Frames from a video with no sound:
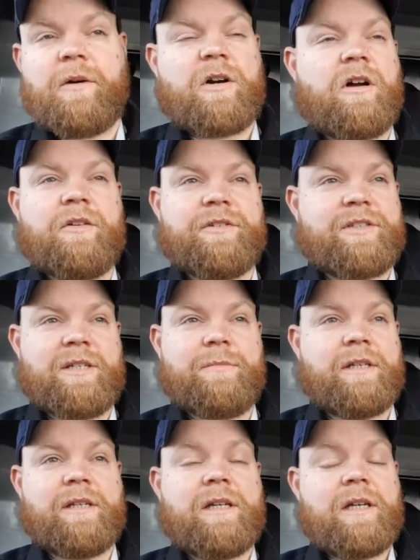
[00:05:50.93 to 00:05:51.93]
I can't see
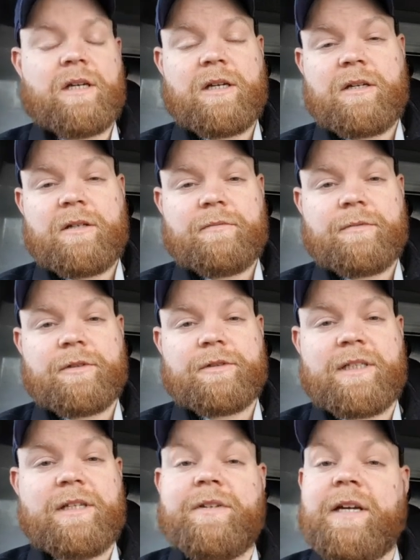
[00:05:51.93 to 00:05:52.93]
me
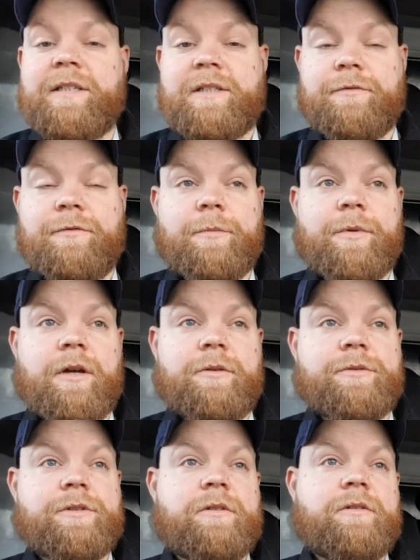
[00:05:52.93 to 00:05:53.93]
deviating from
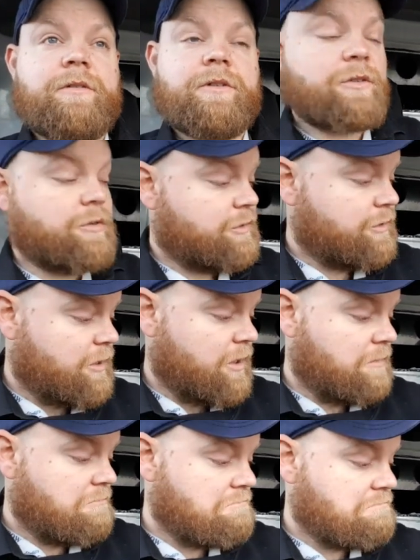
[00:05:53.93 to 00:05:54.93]
those because
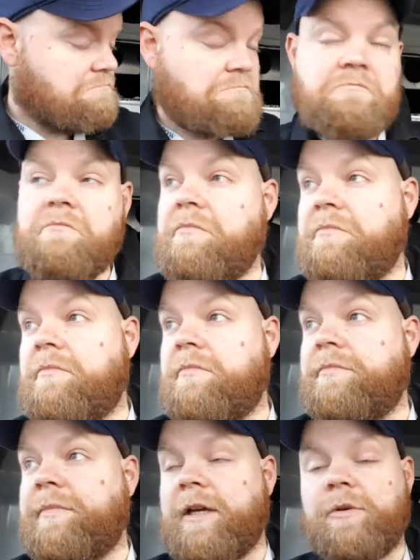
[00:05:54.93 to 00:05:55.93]

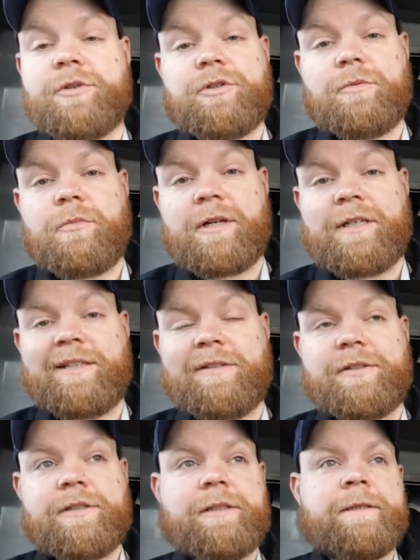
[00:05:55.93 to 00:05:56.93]
they all suit my
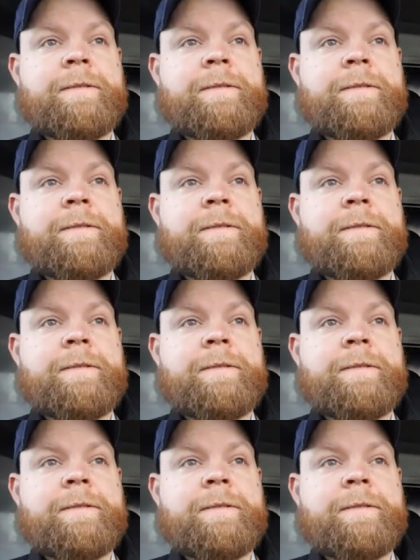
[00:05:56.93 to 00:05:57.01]
needs.